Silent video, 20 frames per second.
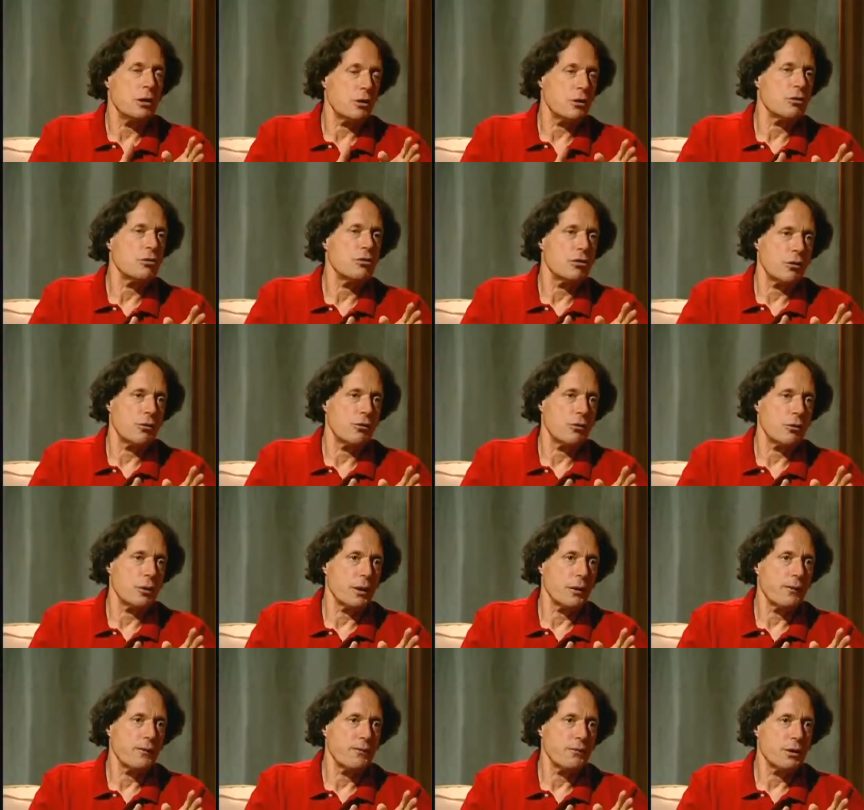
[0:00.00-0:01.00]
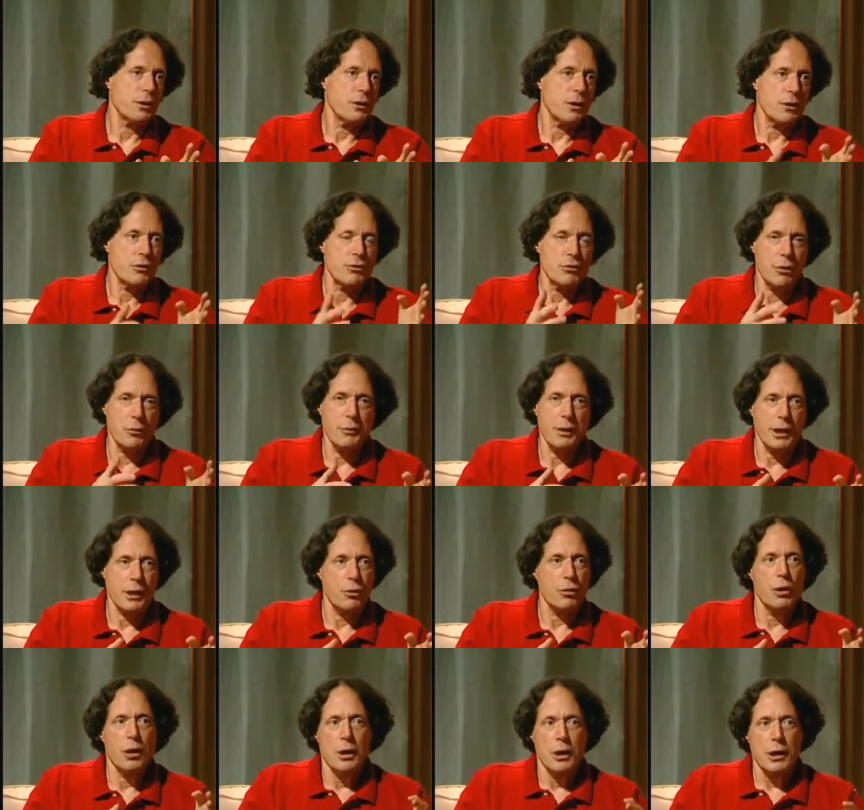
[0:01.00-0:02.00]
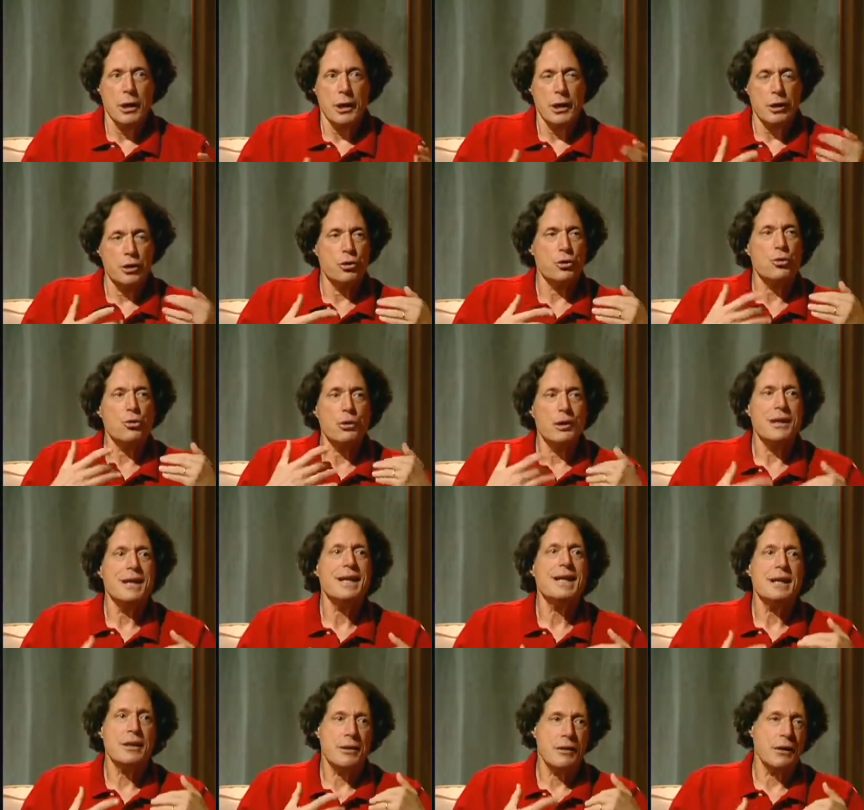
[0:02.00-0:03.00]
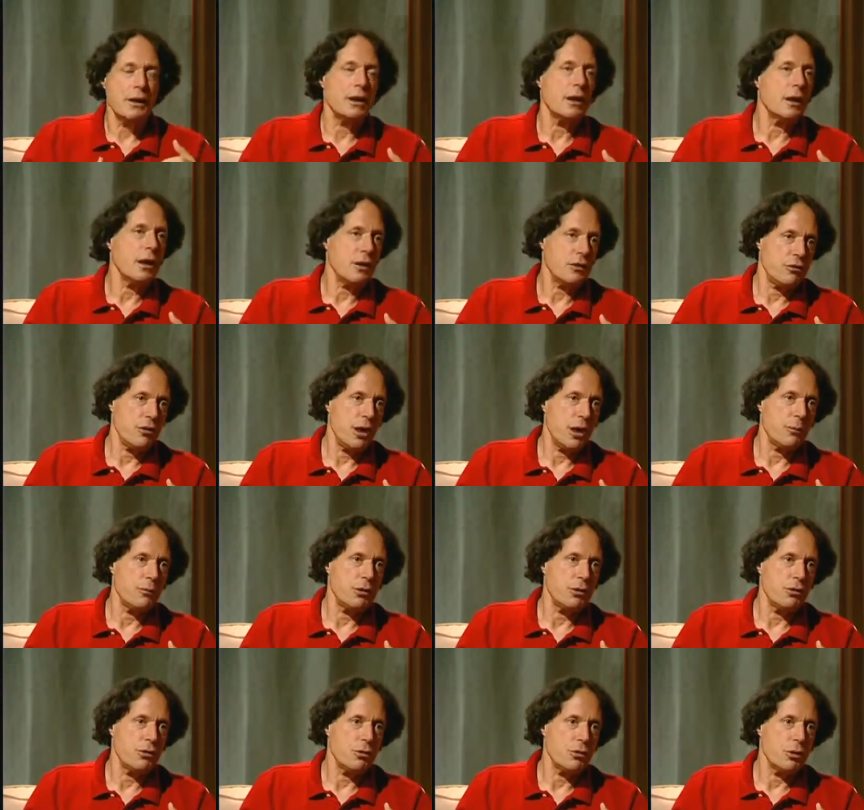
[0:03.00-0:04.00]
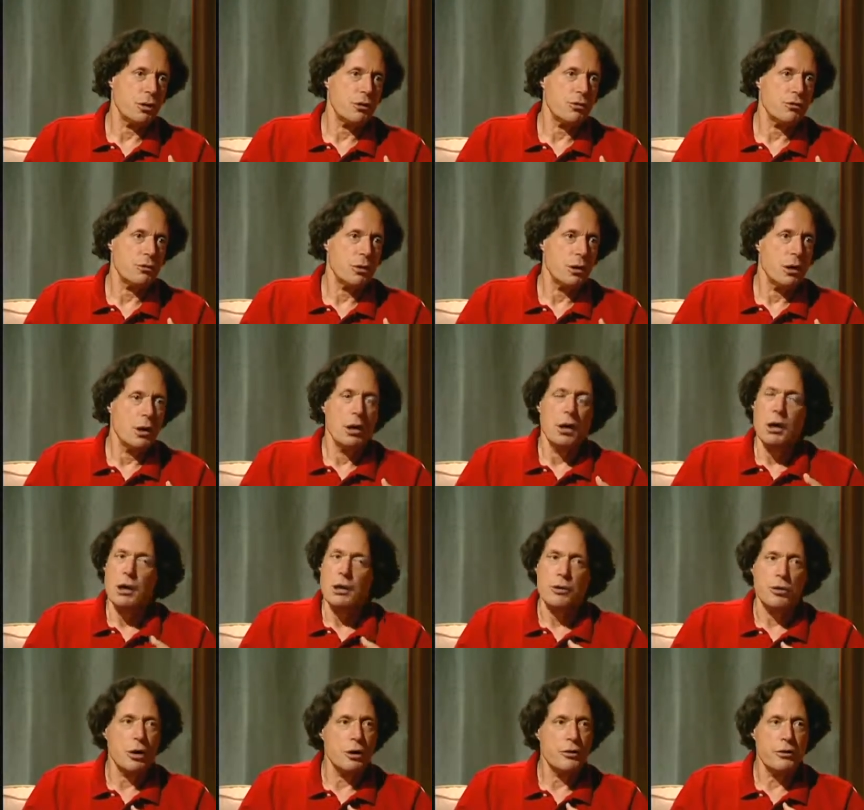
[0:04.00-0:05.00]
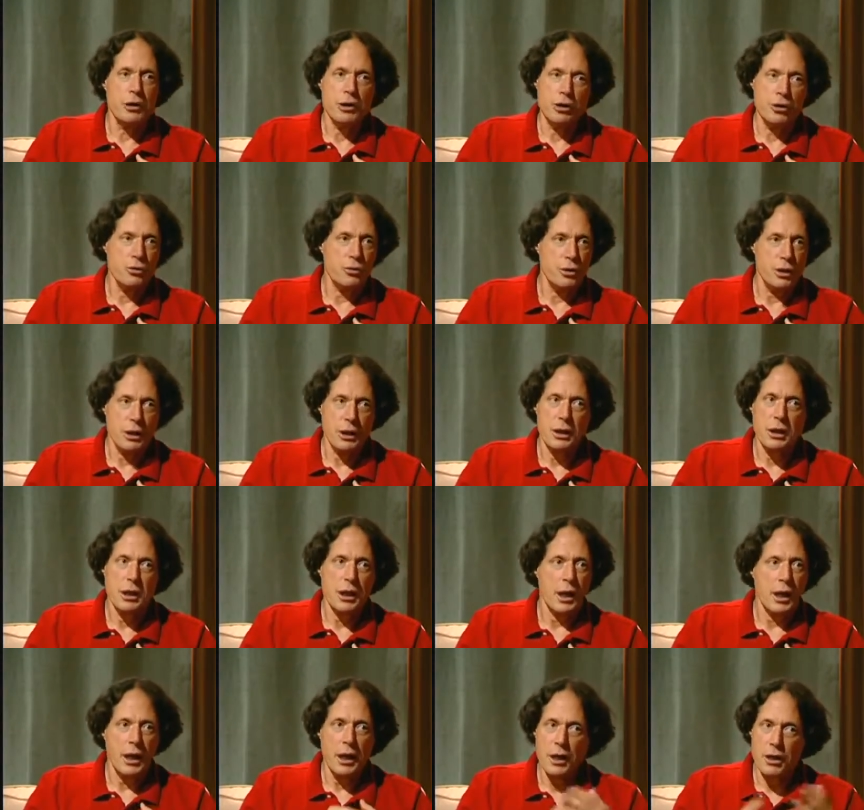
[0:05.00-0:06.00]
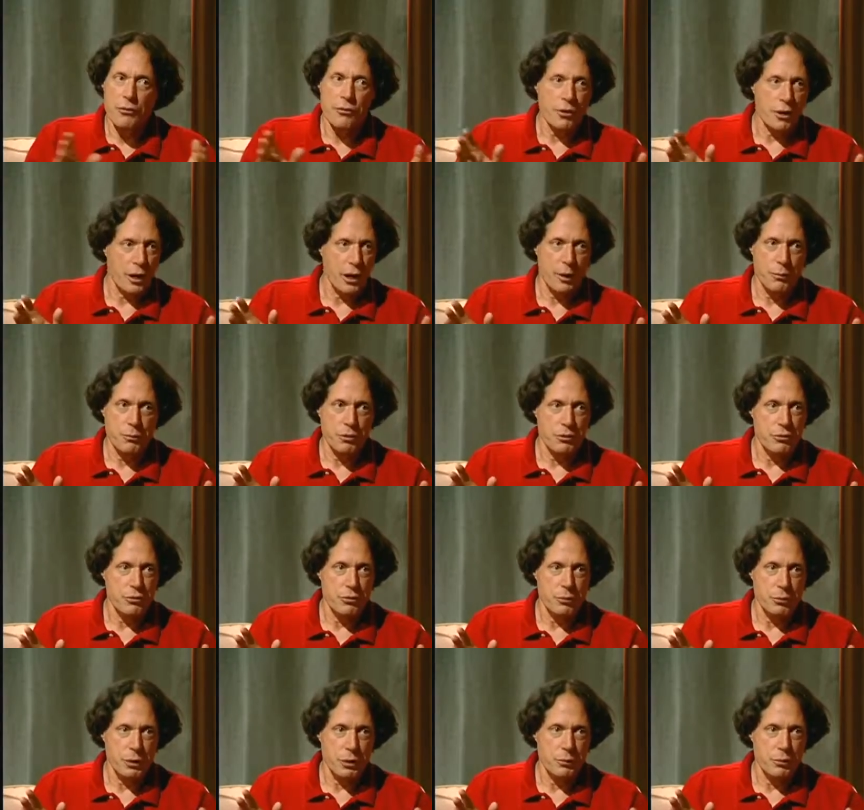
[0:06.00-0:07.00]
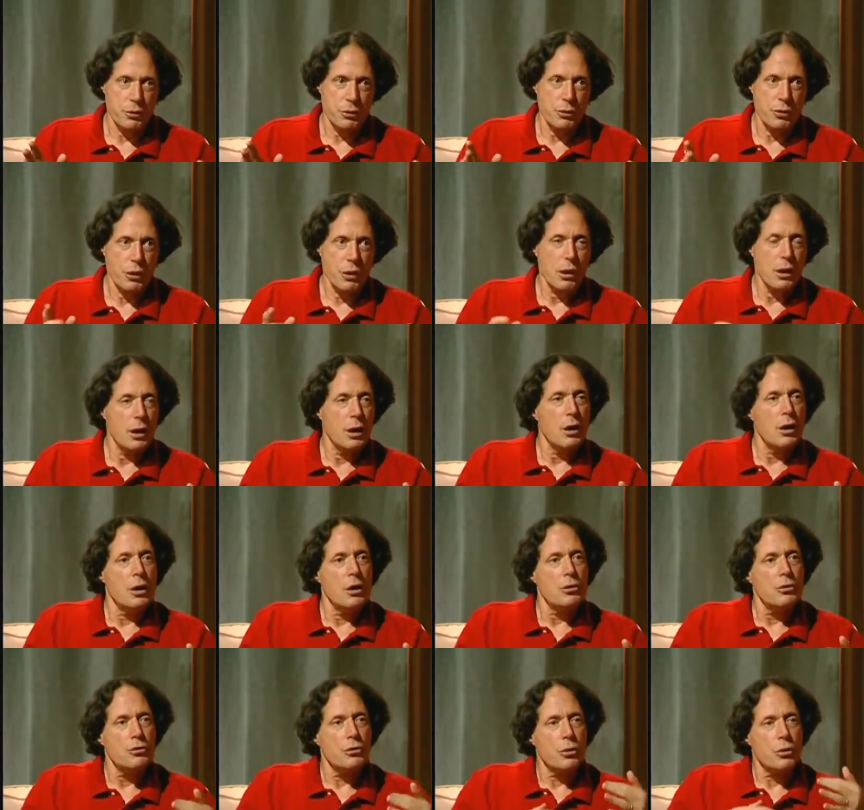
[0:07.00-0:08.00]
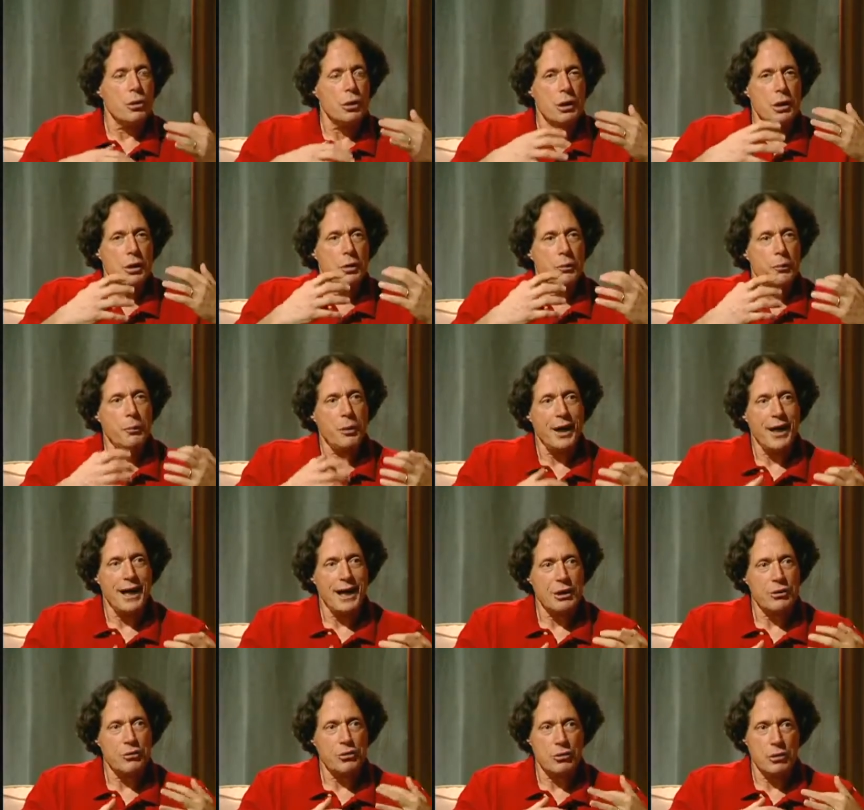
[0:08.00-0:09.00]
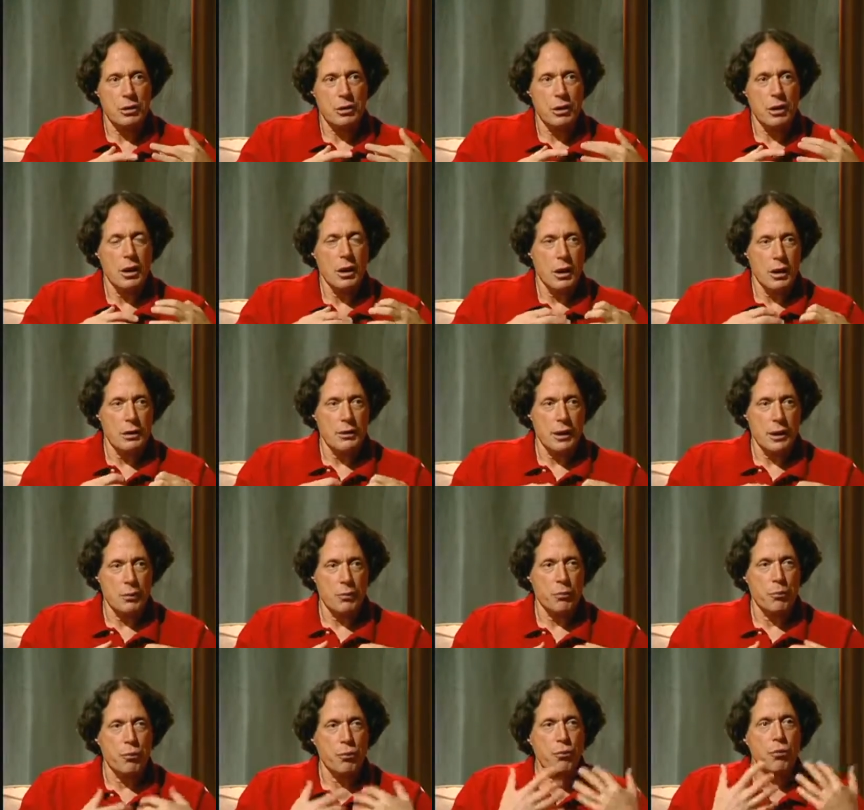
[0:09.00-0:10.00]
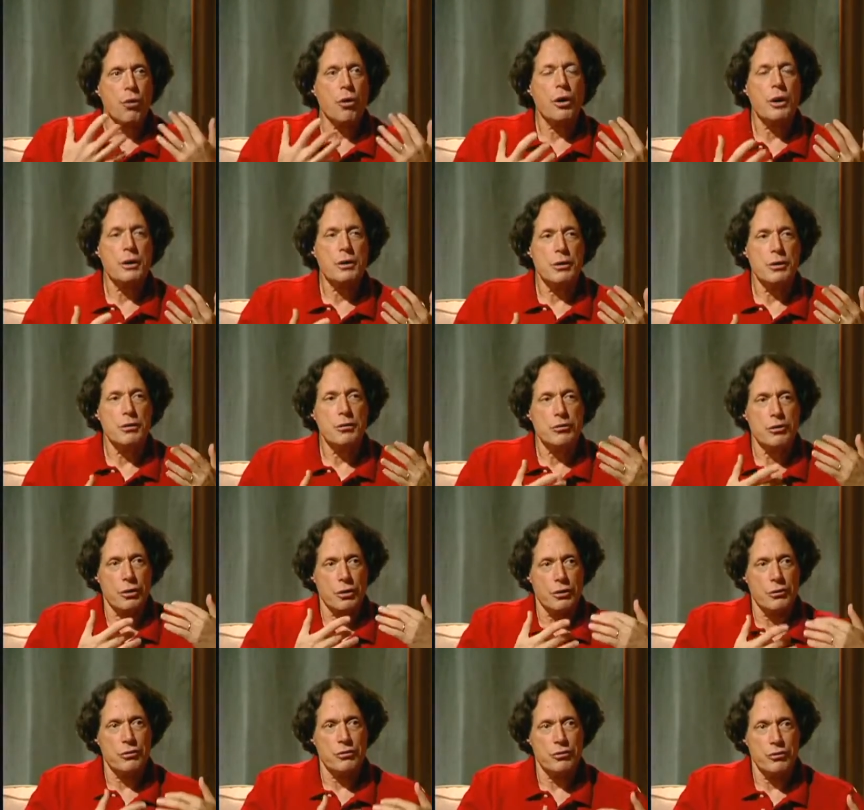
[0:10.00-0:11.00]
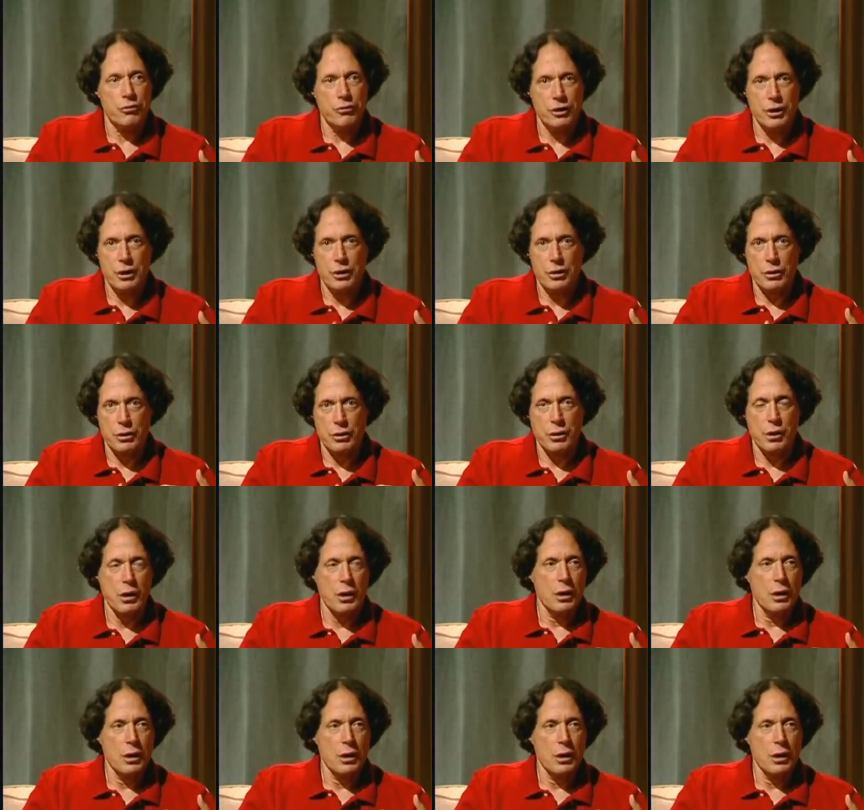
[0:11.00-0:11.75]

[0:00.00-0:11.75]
our suffering, that somehow a unique thing has happened to us. Nothing unique ever happens to people. So a compassion that broadens our sphere